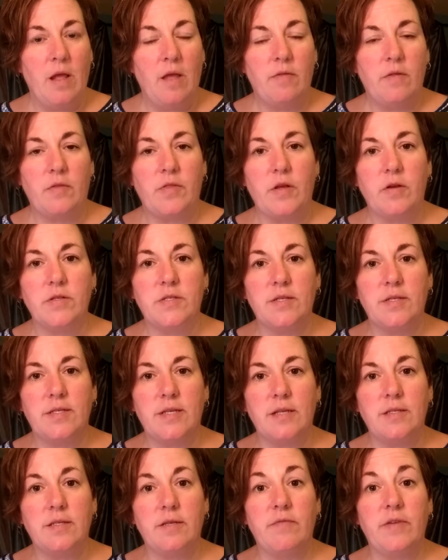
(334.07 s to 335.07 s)
that there's a
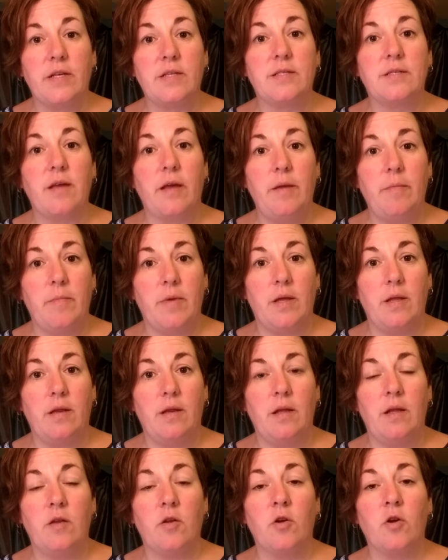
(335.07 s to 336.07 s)
sense of excitement
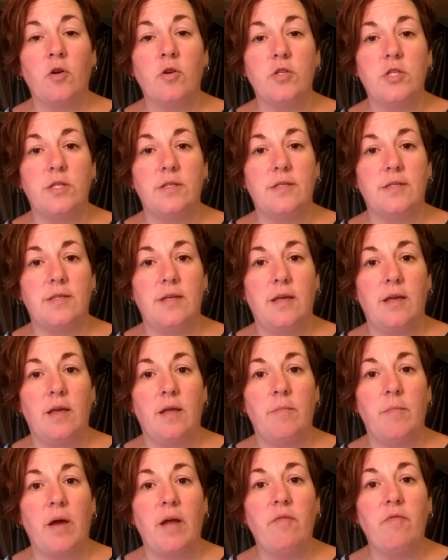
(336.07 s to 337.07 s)
and urgency
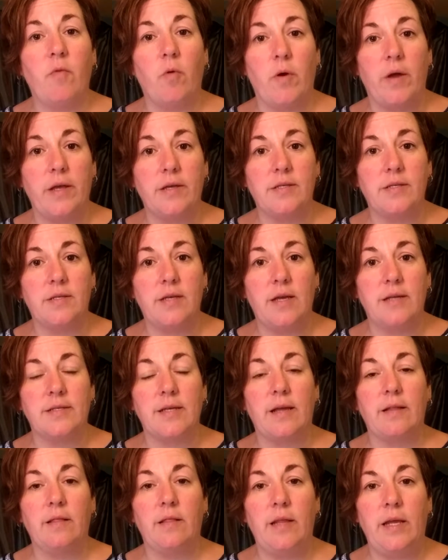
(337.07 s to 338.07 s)
in my voice as
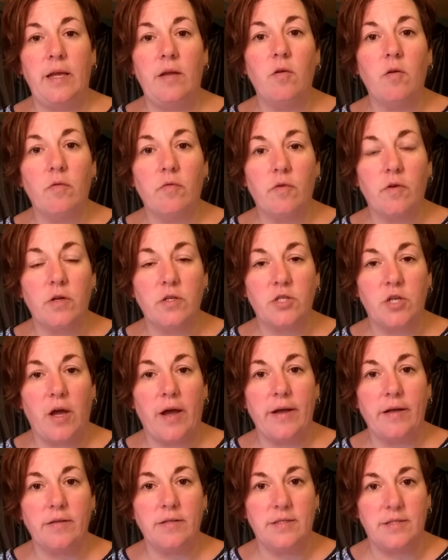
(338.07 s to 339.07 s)
I lean over a
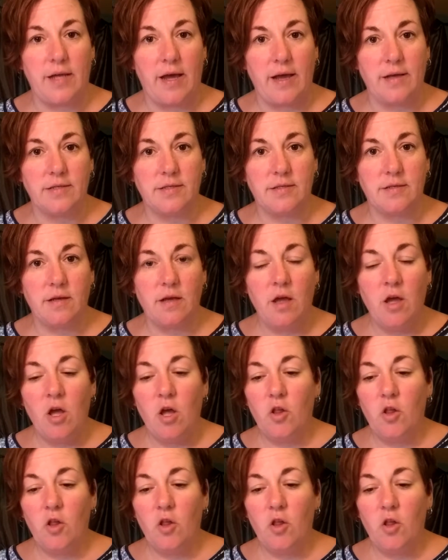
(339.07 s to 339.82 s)
child's desk,